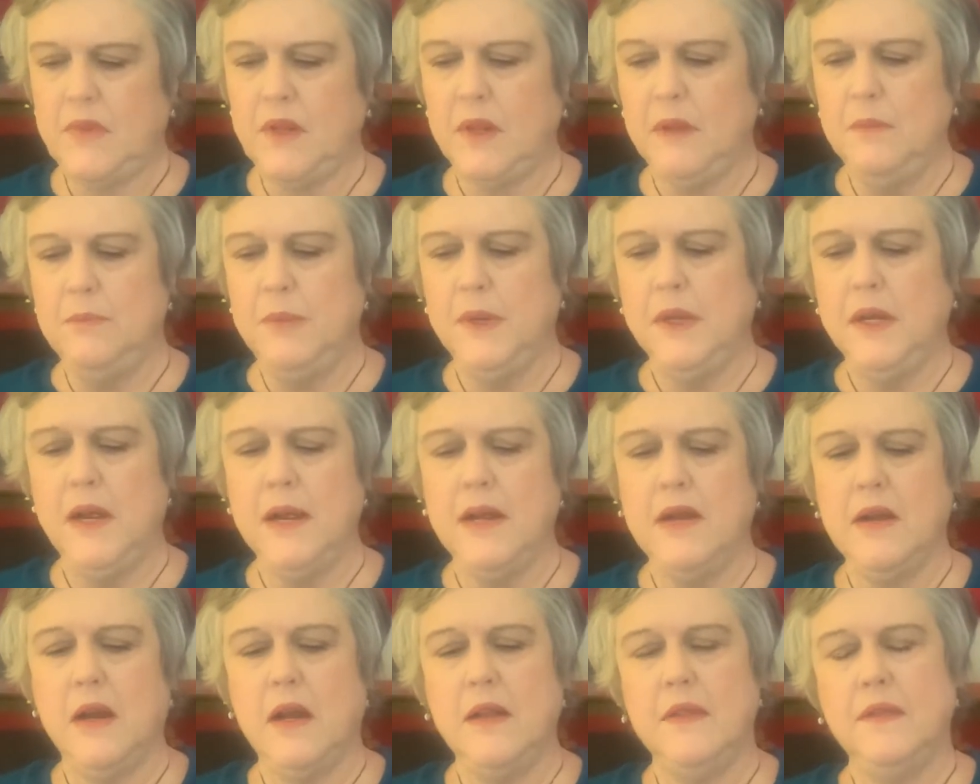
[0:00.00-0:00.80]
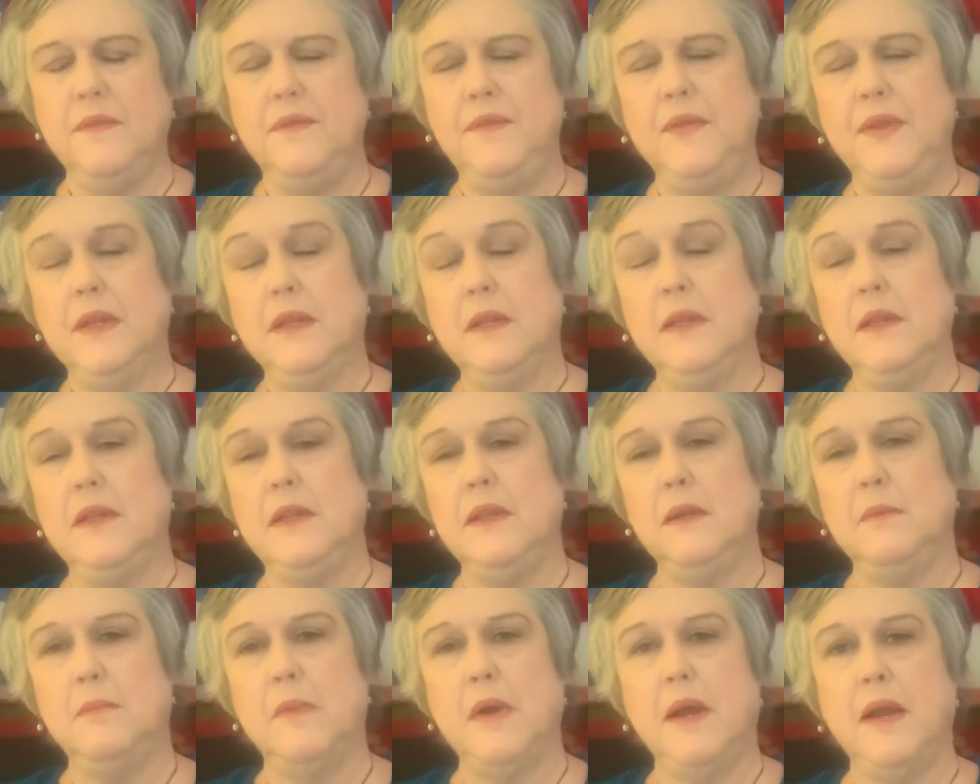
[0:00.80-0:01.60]
But I got the feeling
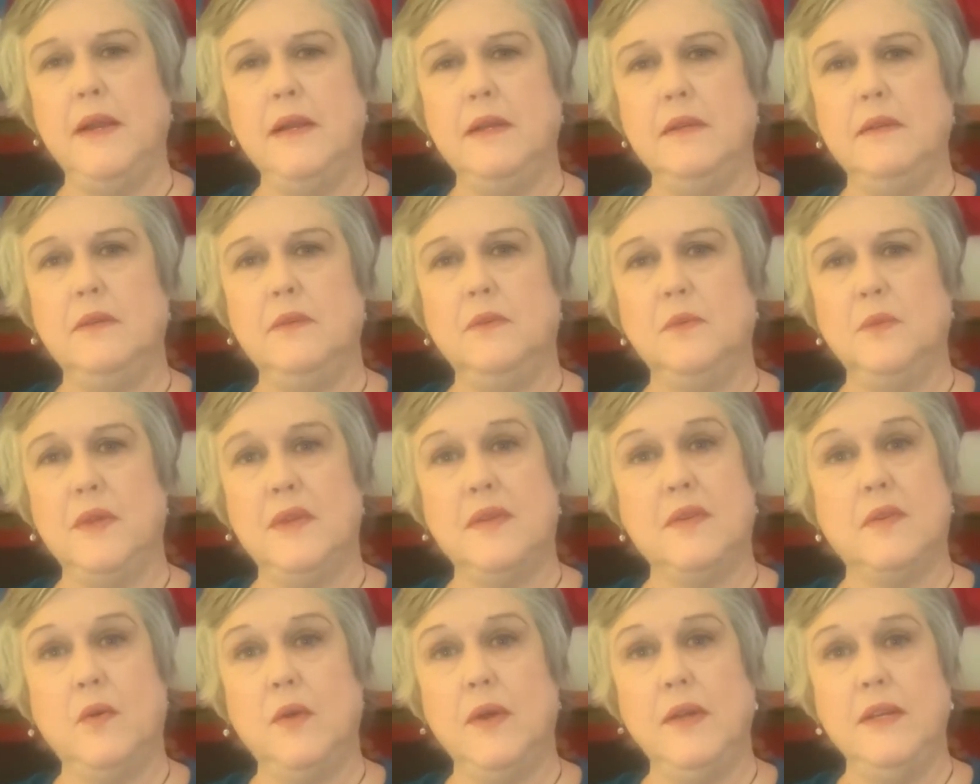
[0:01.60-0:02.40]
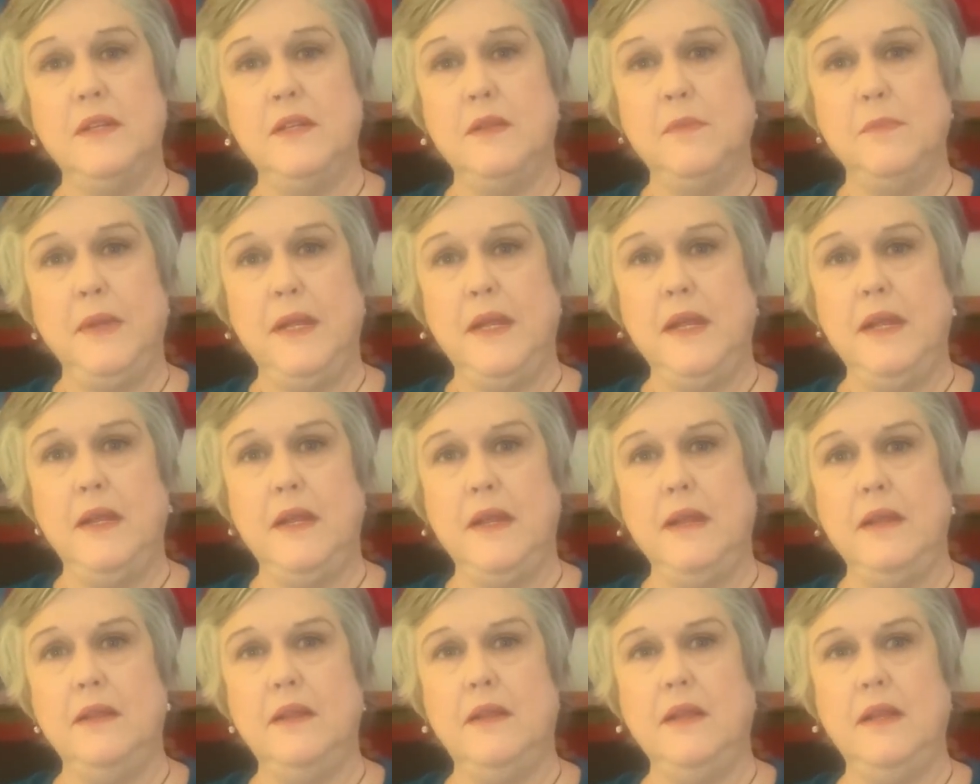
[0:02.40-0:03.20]
that mine was going to
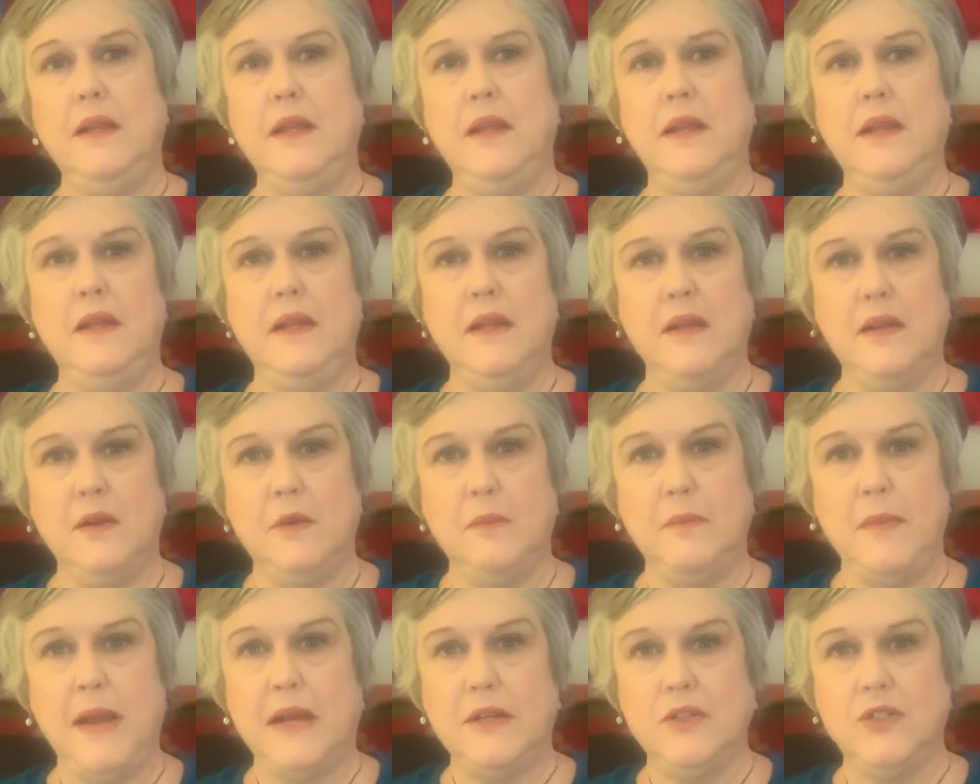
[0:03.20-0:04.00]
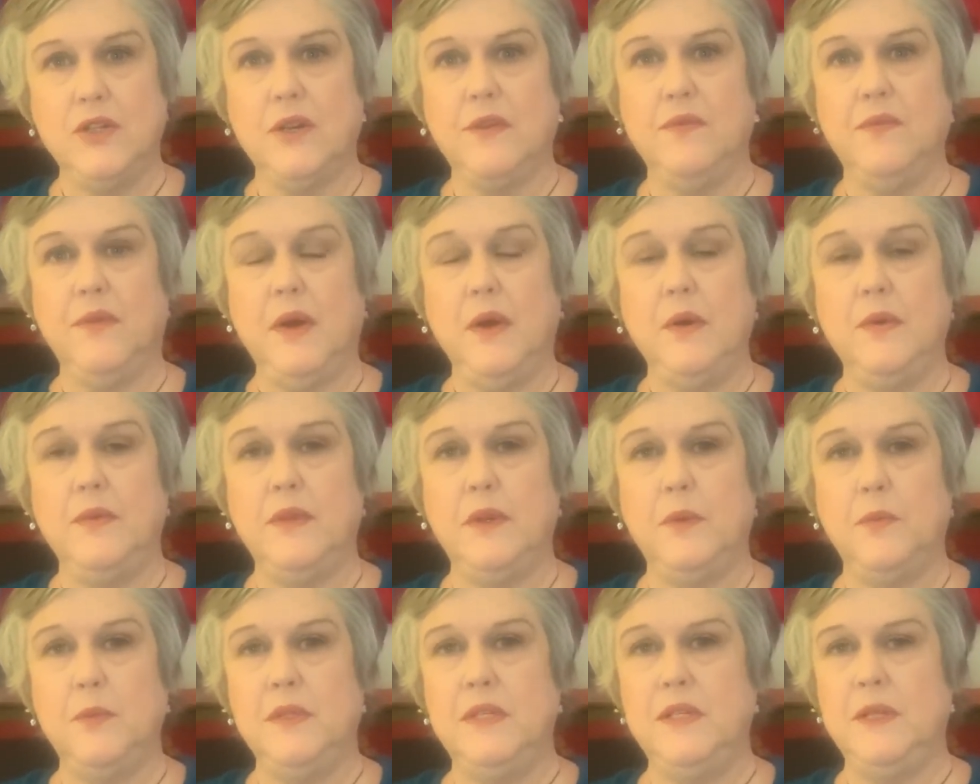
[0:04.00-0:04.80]
be the magic vote
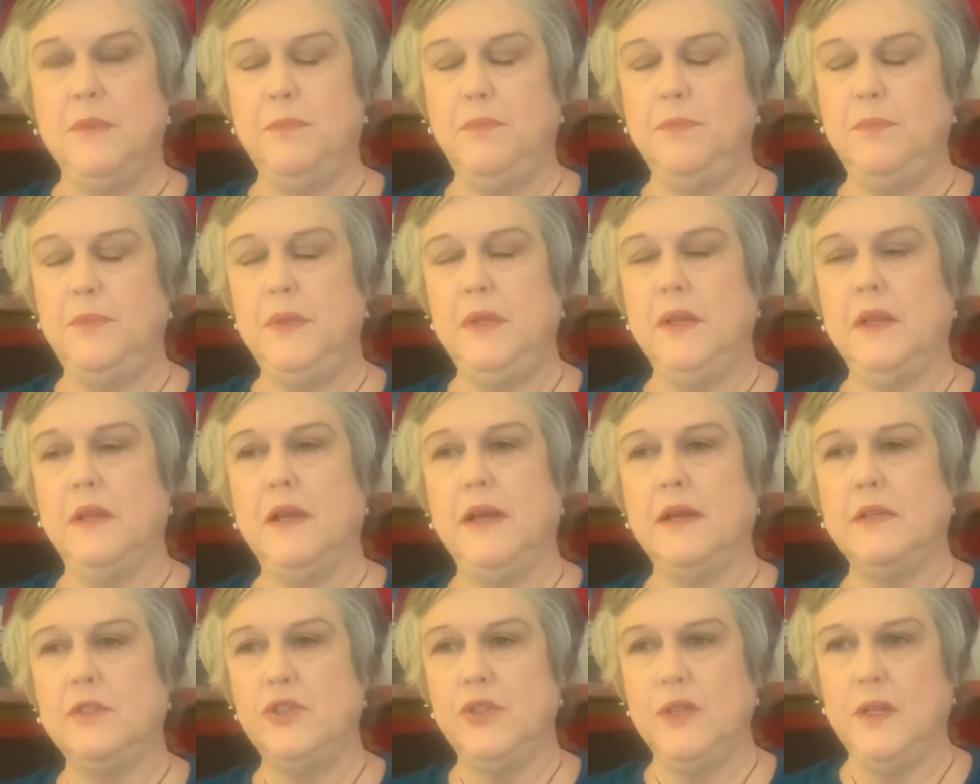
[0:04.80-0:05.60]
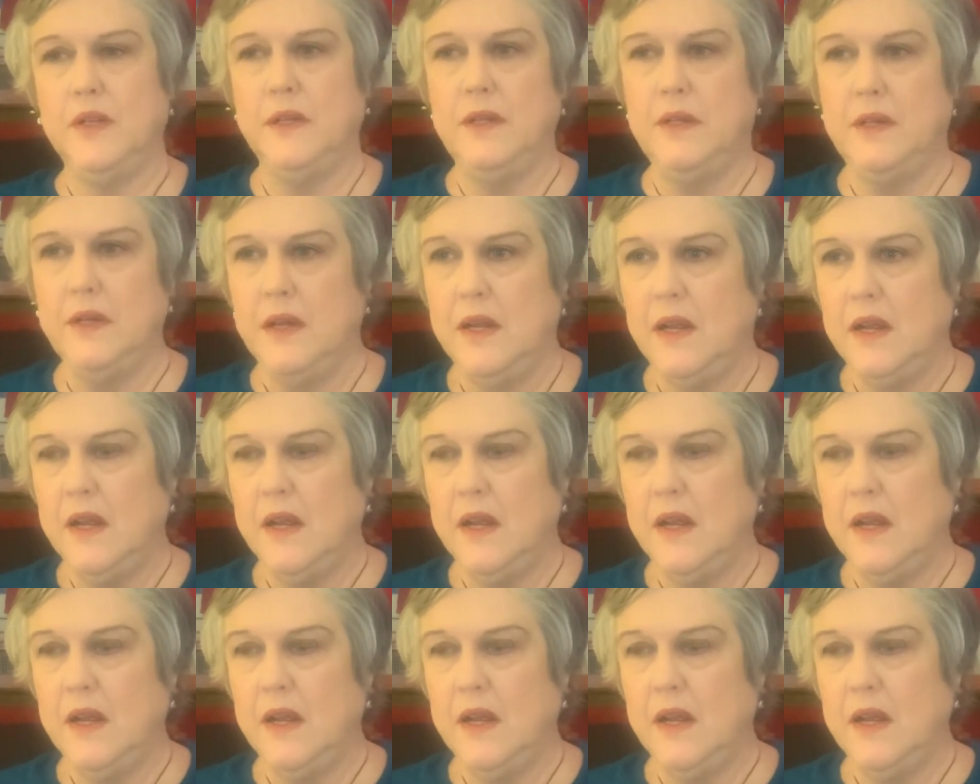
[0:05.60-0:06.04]
that would tip the election,